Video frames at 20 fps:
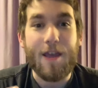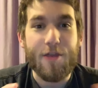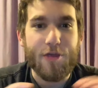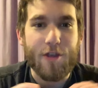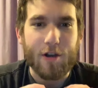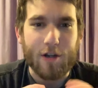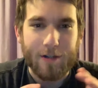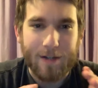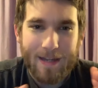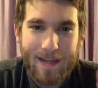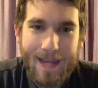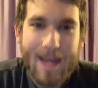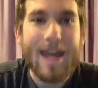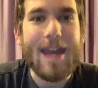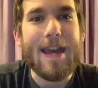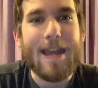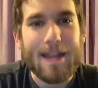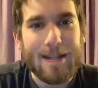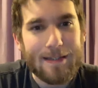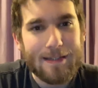and they're
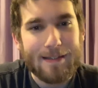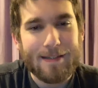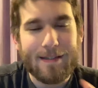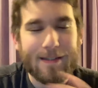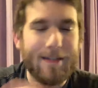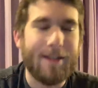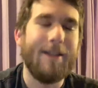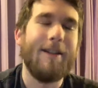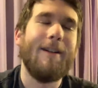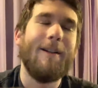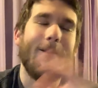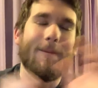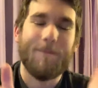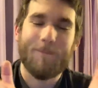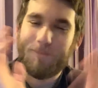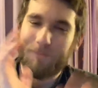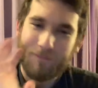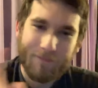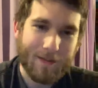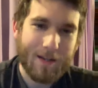kids
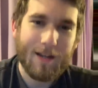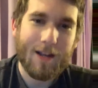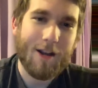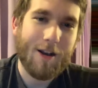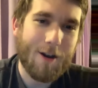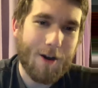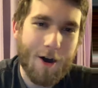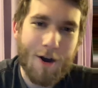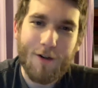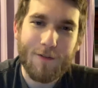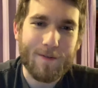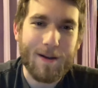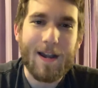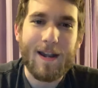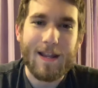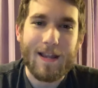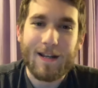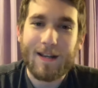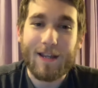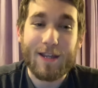
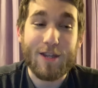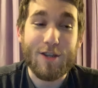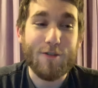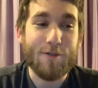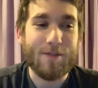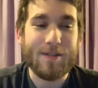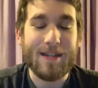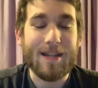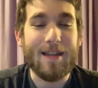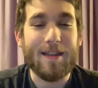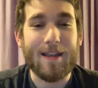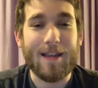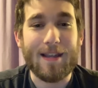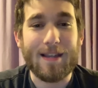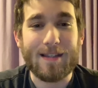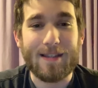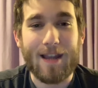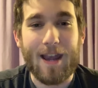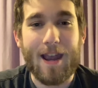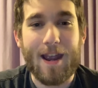already. Like you see
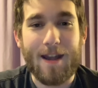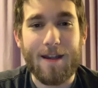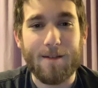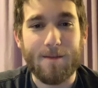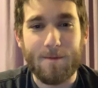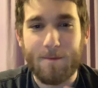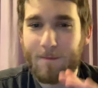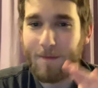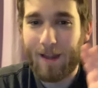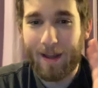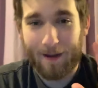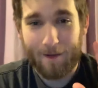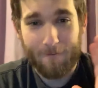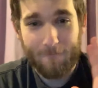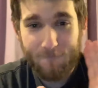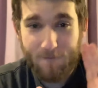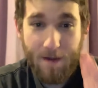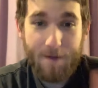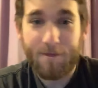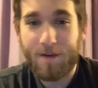this and like
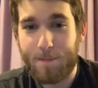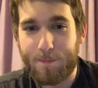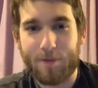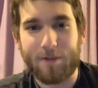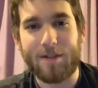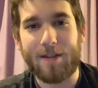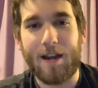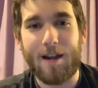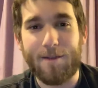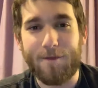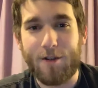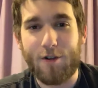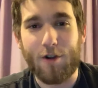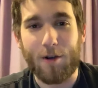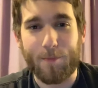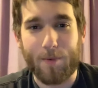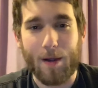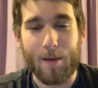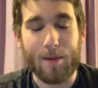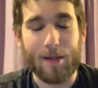50% of you
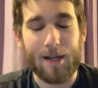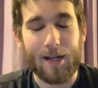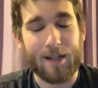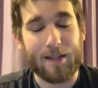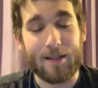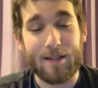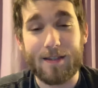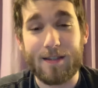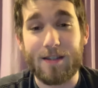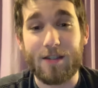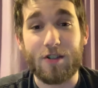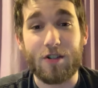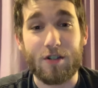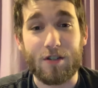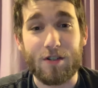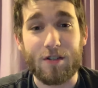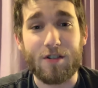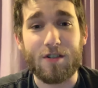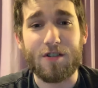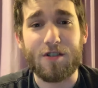are probably like, this is
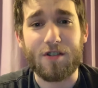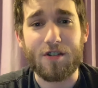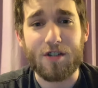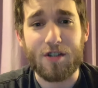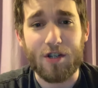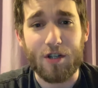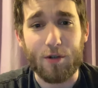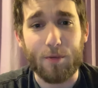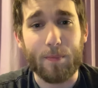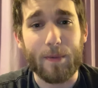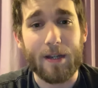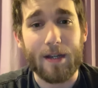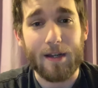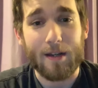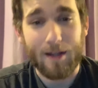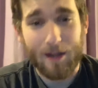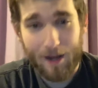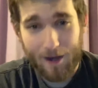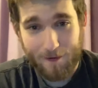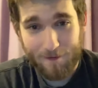just
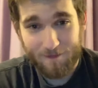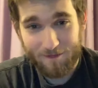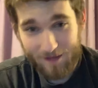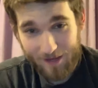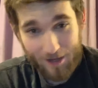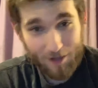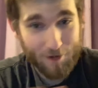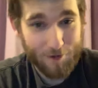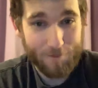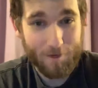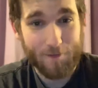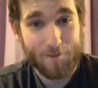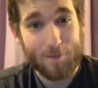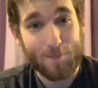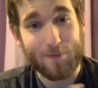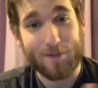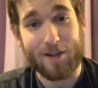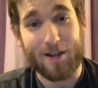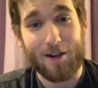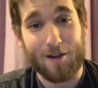stupid. And other
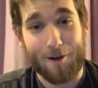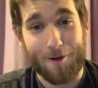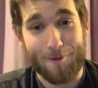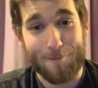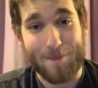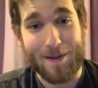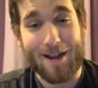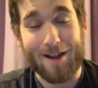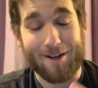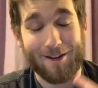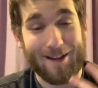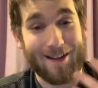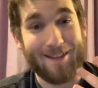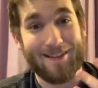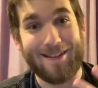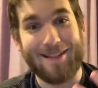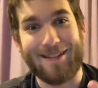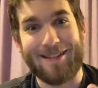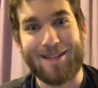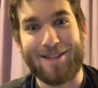50% are me, are like,
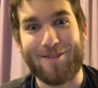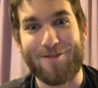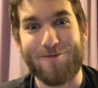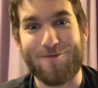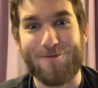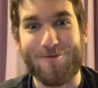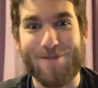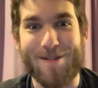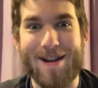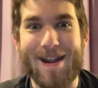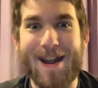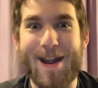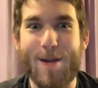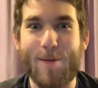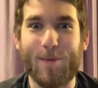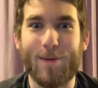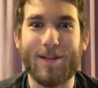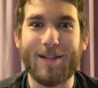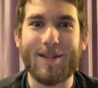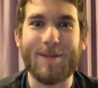this is great,
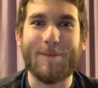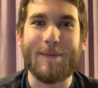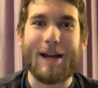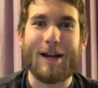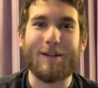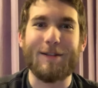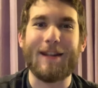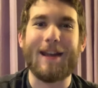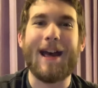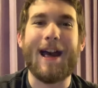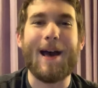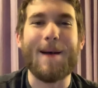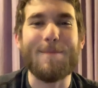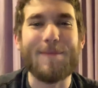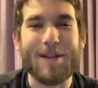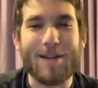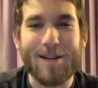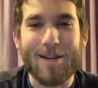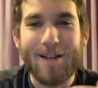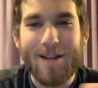what's about to
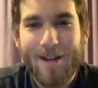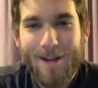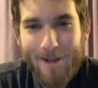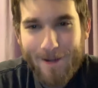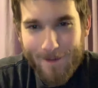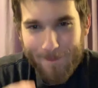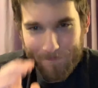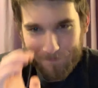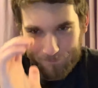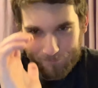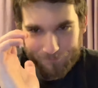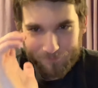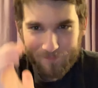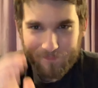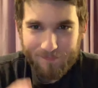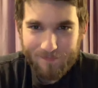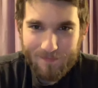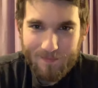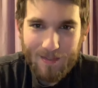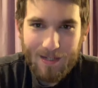happen?
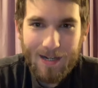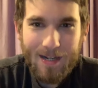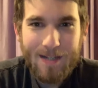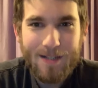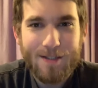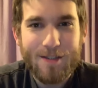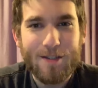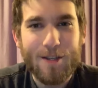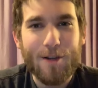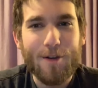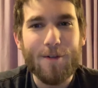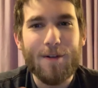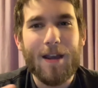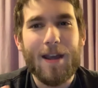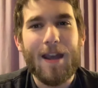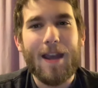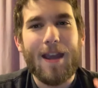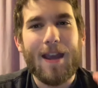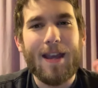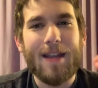And so
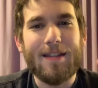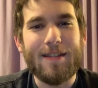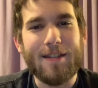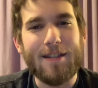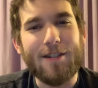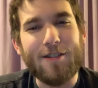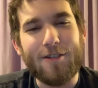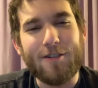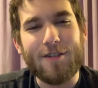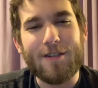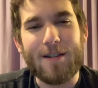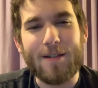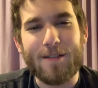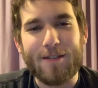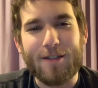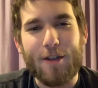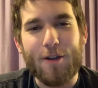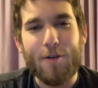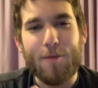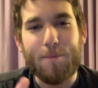it's interesting.
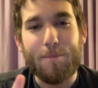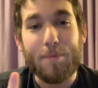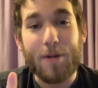So